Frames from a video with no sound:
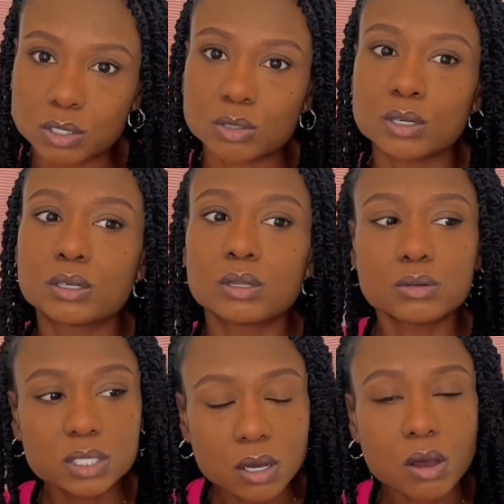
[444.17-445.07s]
So your
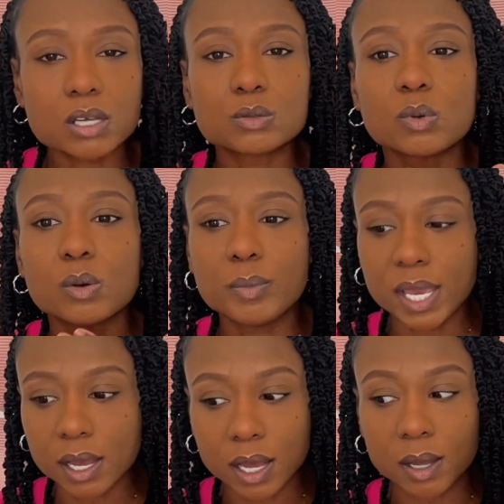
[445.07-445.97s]
closing costs will
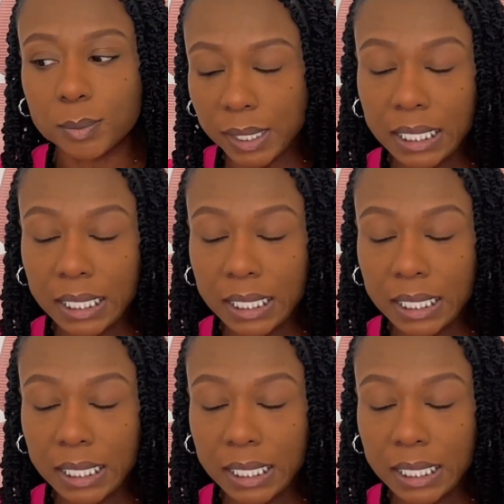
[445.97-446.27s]
make up